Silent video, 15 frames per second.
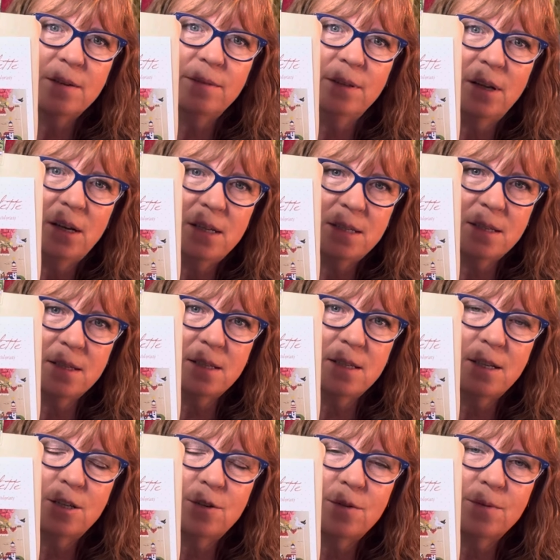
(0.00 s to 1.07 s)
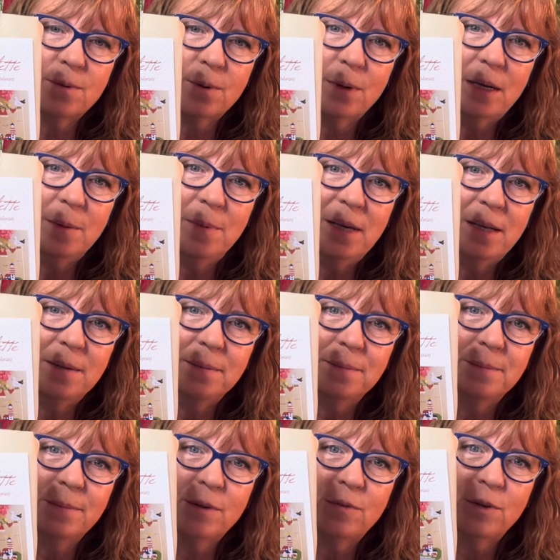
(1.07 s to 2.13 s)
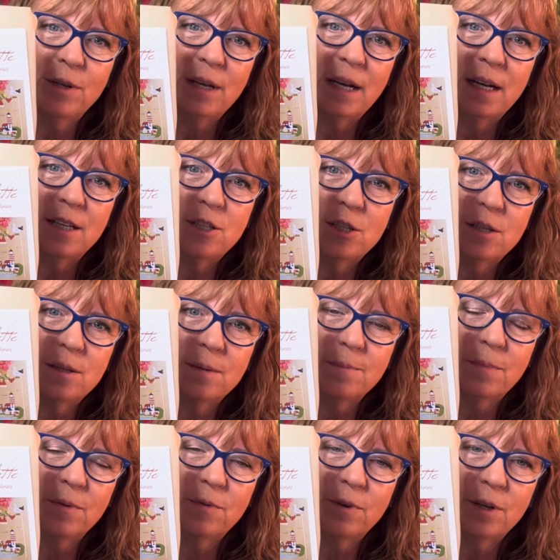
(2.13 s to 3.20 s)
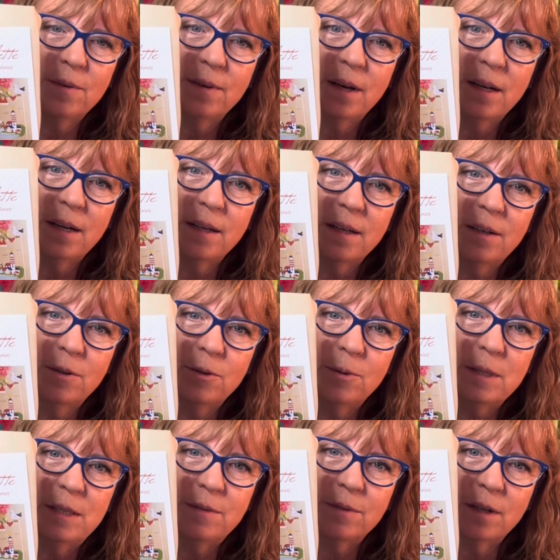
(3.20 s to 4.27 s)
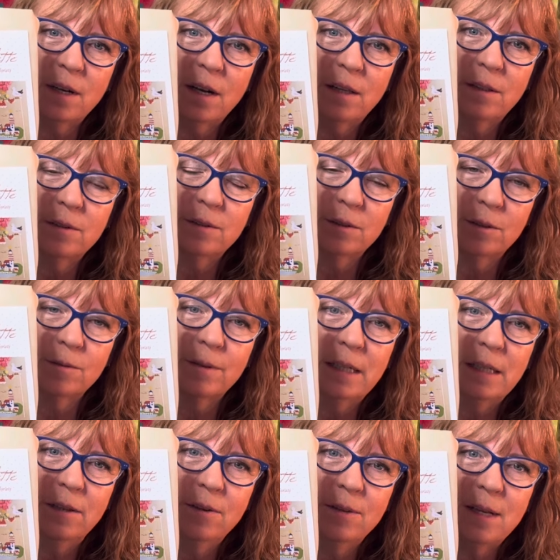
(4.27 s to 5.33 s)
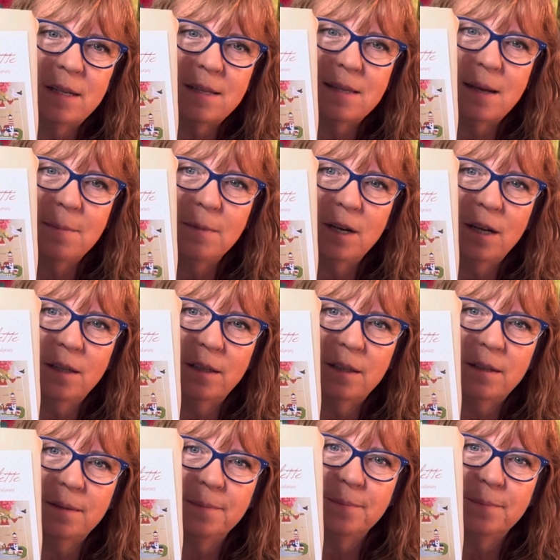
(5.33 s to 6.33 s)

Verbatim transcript: of floss and stitch quite a bit before you gotta before you gotta go to a different color or reload that same color.